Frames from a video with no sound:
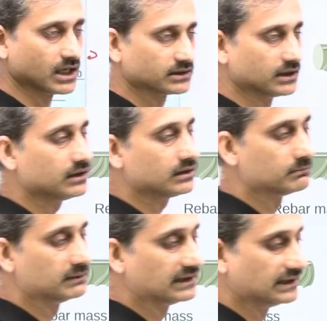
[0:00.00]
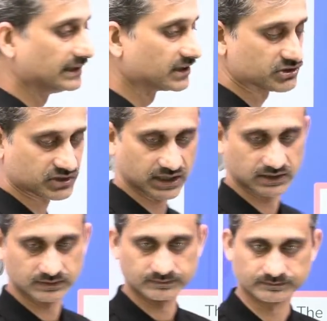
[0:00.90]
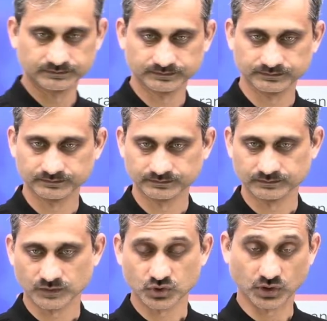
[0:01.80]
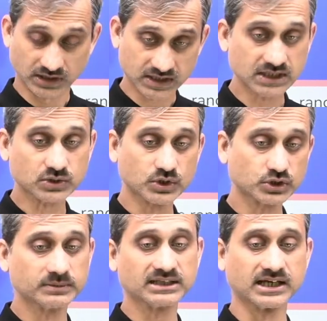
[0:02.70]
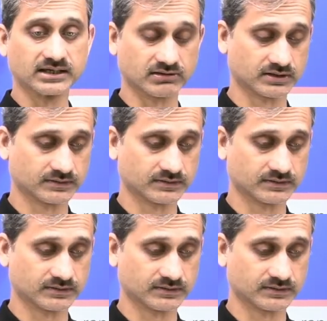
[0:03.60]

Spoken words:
the milliliter scale. So this is going to be the error.